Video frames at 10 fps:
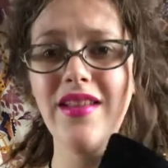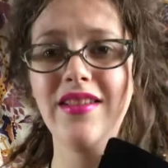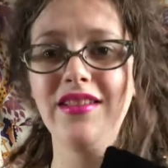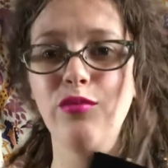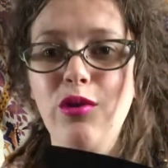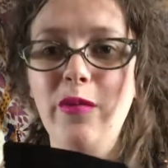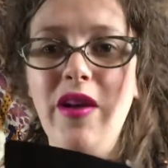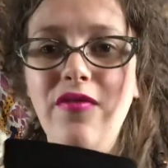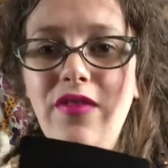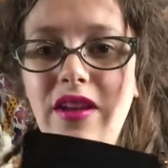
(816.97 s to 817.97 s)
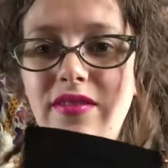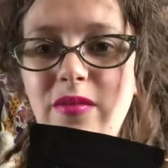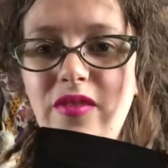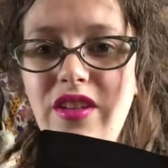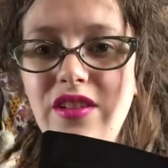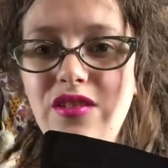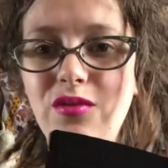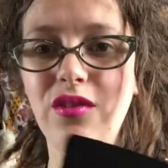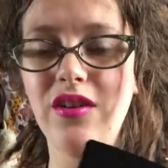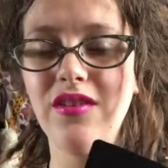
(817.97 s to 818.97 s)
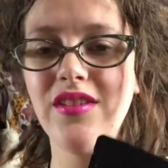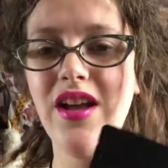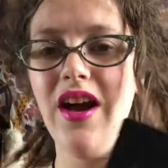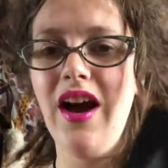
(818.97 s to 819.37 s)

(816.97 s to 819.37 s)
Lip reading: This is one of my favorite Phoenix oolongs.